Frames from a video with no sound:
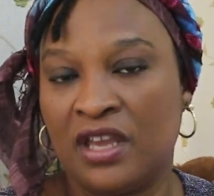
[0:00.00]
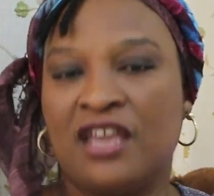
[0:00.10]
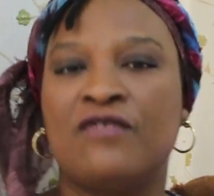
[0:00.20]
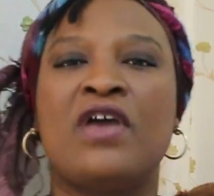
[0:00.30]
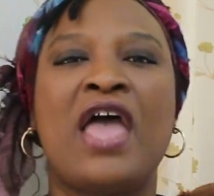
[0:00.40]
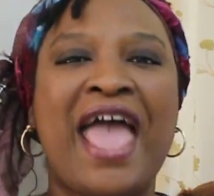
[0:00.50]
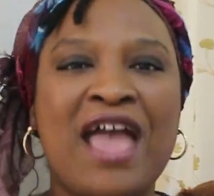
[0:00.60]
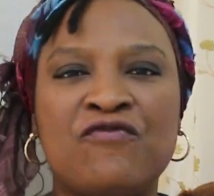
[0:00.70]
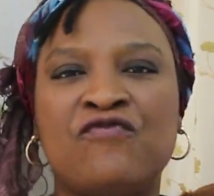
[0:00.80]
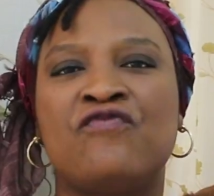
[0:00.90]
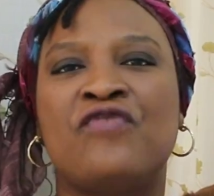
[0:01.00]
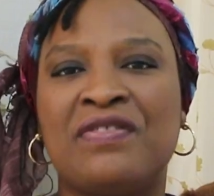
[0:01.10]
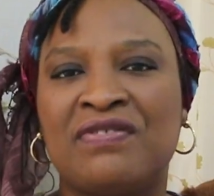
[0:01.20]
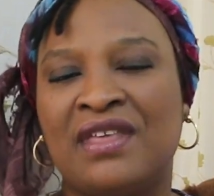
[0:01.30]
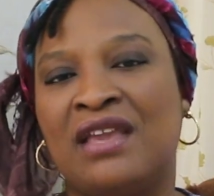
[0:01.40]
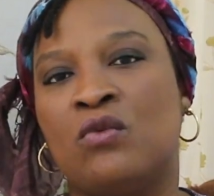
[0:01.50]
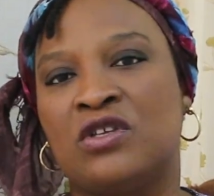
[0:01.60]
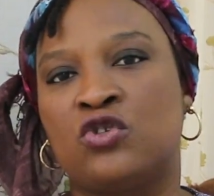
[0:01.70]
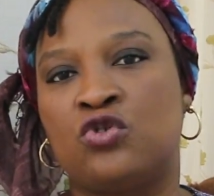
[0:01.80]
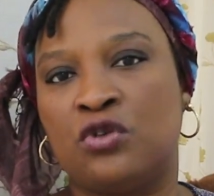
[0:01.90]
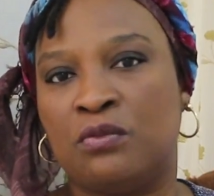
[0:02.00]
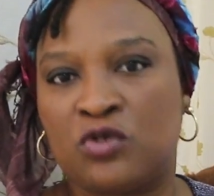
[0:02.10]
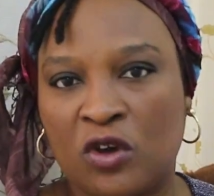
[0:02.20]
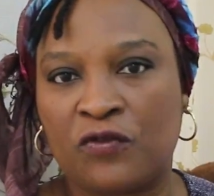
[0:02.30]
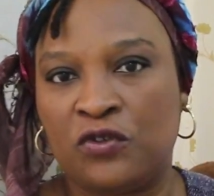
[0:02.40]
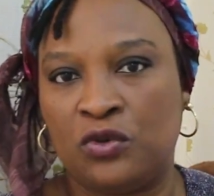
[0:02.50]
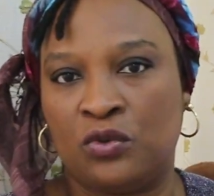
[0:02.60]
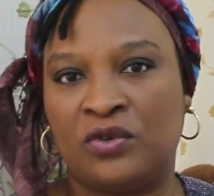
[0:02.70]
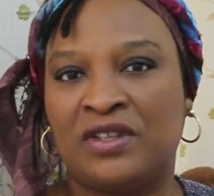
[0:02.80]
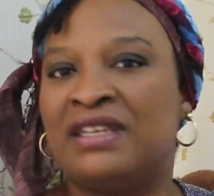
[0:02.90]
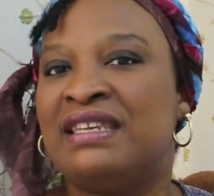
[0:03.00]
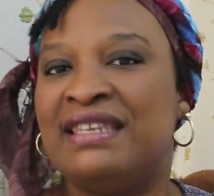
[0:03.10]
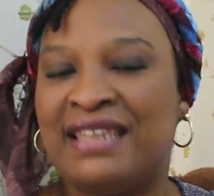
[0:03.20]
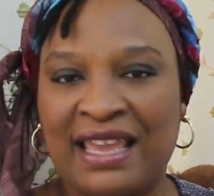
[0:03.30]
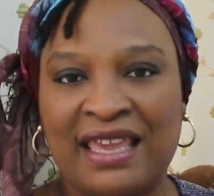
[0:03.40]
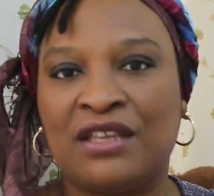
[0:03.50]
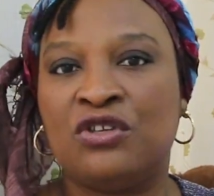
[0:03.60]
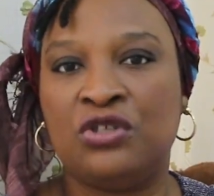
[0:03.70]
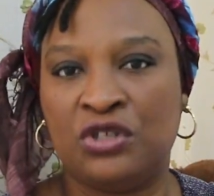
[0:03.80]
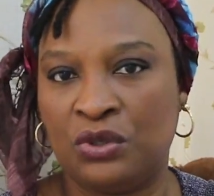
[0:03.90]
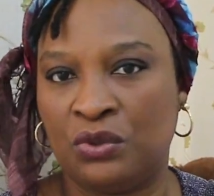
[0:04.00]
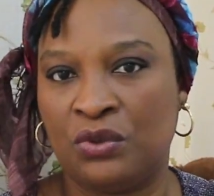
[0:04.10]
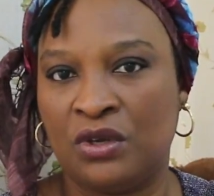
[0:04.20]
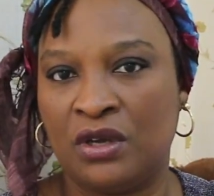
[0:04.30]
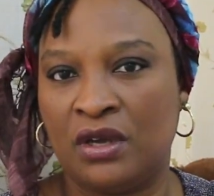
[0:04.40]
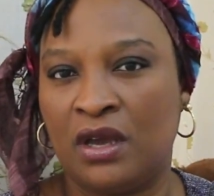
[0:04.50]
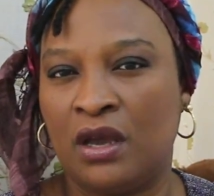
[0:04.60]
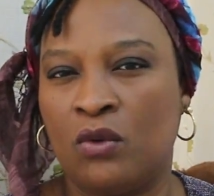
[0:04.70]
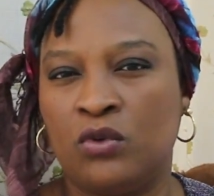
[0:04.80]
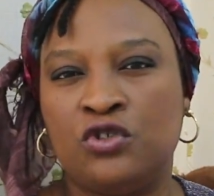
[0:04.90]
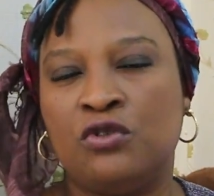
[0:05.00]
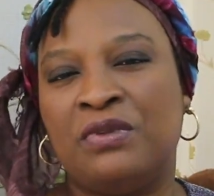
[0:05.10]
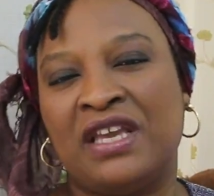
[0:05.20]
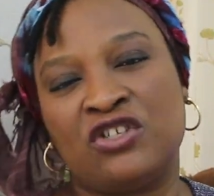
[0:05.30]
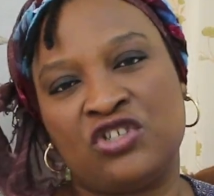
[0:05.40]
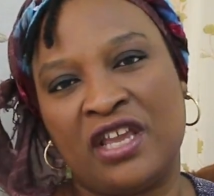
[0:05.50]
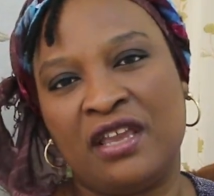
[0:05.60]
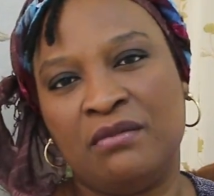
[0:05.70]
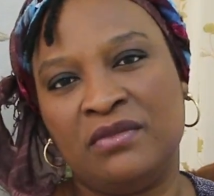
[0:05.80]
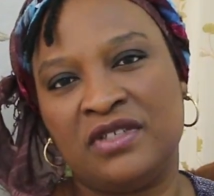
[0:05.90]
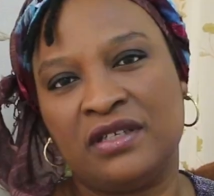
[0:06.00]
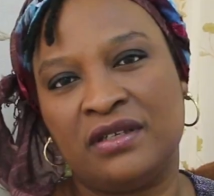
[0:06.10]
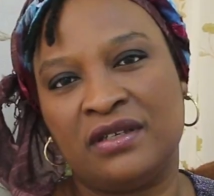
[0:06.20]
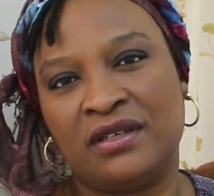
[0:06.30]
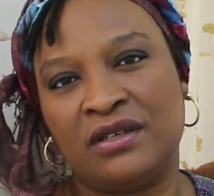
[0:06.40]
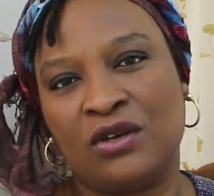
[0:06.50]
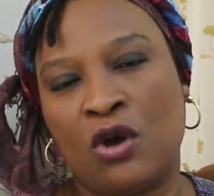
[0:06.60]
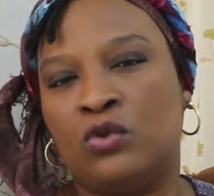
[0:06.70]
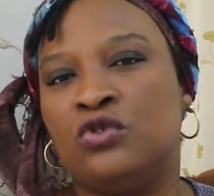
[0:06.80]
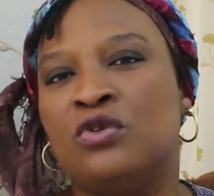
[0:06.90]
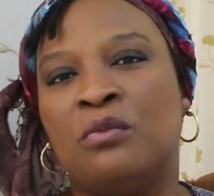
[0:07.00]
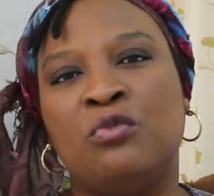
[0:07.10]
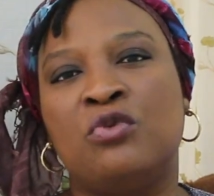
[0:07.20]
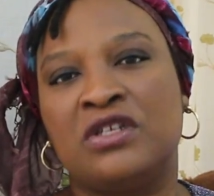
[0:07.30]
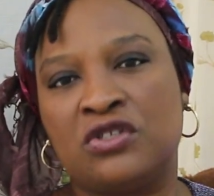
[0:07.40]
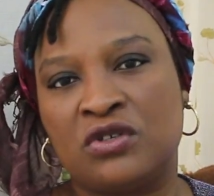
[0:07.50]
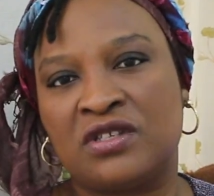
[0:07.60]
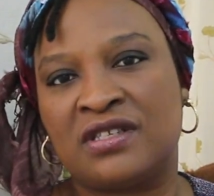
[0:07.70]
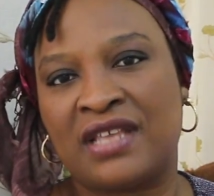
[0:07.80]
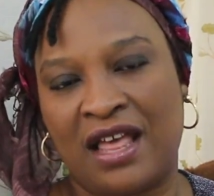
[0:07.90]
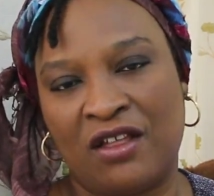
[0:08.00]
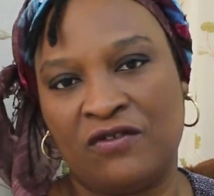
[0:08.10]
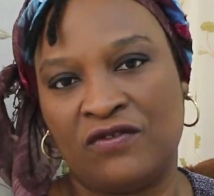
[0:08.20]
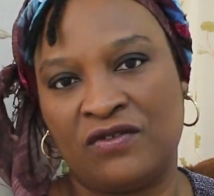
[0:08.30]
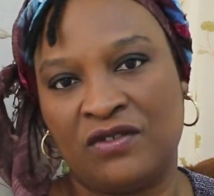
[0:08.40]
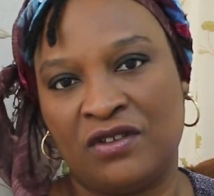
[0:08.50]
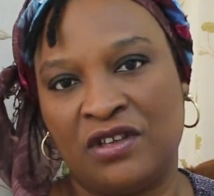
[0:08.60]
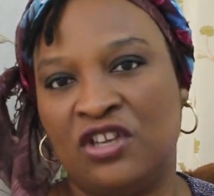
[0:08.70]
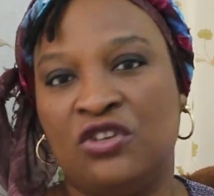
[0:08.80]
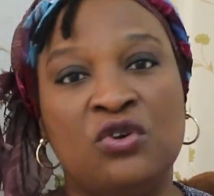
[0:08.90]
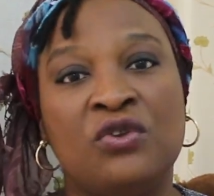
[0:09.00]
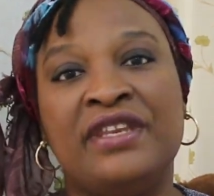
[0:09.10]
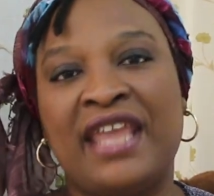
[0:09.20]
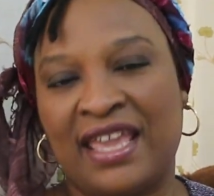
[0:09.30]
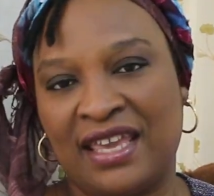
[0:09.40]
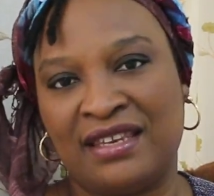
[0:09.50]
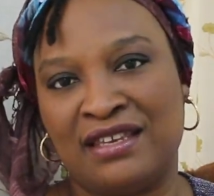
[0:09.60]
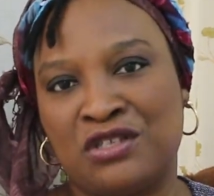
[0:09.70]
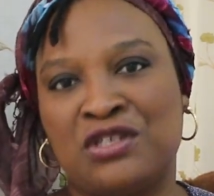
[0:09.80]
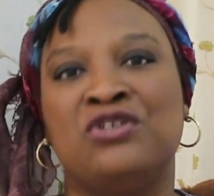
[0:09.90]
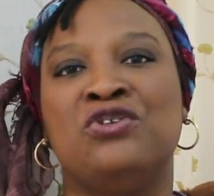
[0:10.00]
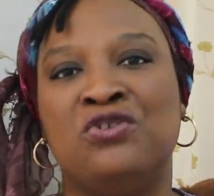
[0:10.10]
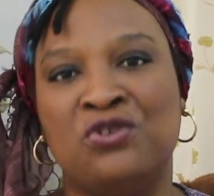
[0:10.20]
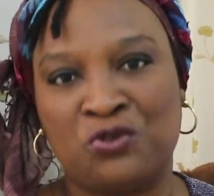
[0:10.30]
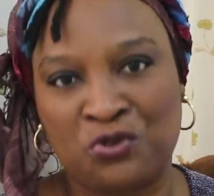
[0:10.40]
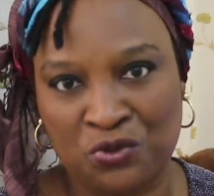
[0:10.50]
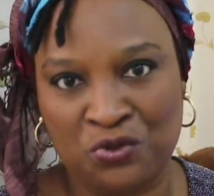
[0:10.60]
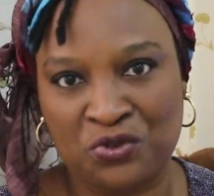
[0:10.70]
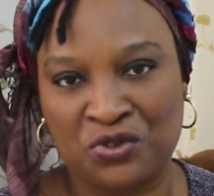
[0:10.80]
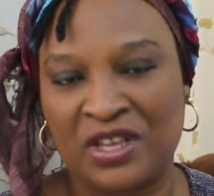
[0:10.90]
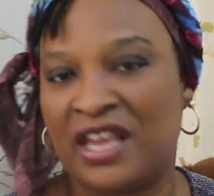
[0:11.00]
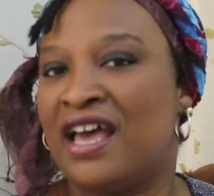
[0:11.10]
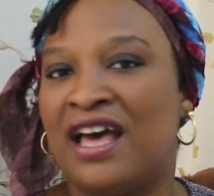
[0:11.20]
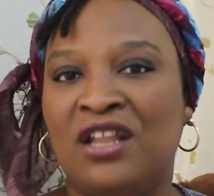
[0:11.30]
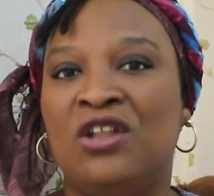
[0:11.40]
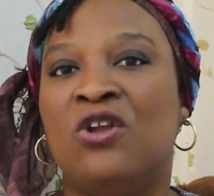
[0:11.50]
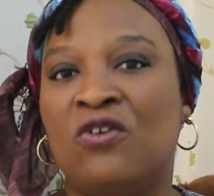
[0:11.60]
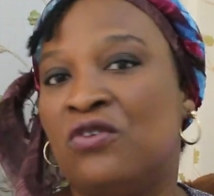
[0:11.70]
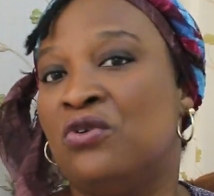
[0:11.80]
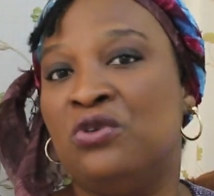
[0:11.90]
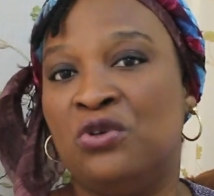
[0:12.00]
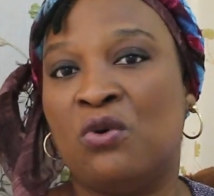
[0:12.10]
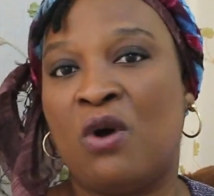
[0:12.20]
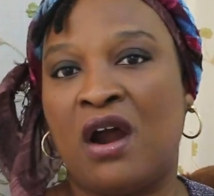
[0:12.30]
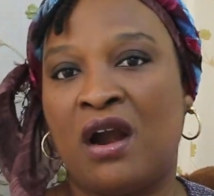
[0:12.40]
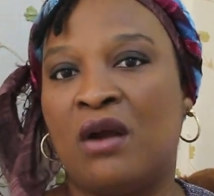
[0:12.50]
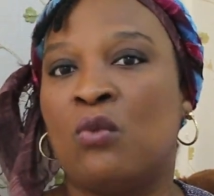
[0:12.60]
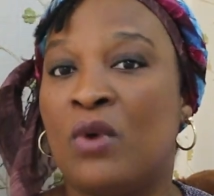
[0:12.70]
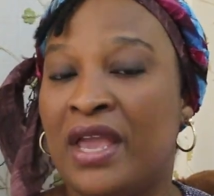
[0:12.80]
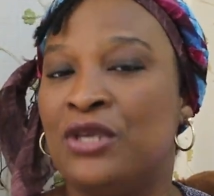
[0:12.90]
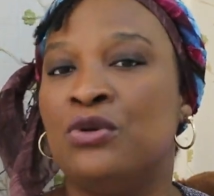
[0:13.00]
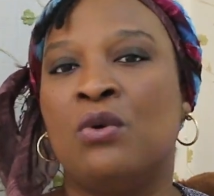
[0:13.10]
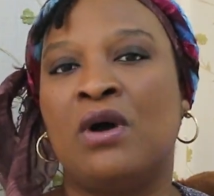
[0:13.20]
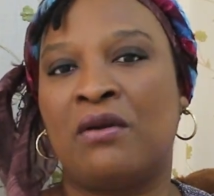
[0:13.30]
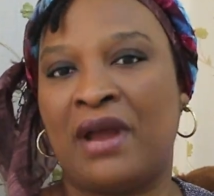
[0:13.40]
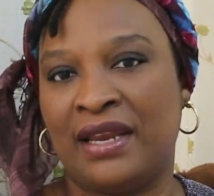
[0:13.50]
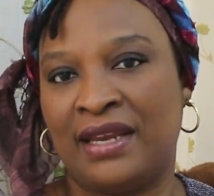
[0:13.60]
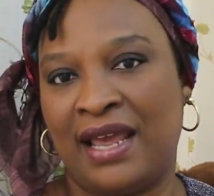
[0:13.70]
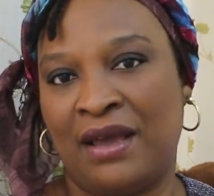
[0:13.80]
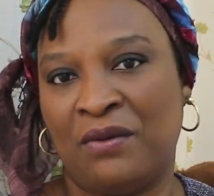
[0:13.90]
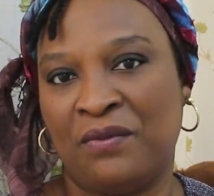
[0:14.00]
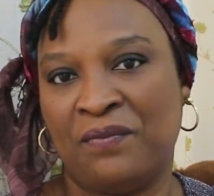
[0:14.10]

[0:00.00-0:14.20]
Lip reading: If everything was stripped off you, the naked you, would you be ashamed? Or would you embrace yourself in your nakedness and in your truth and love who you are, where you are right now?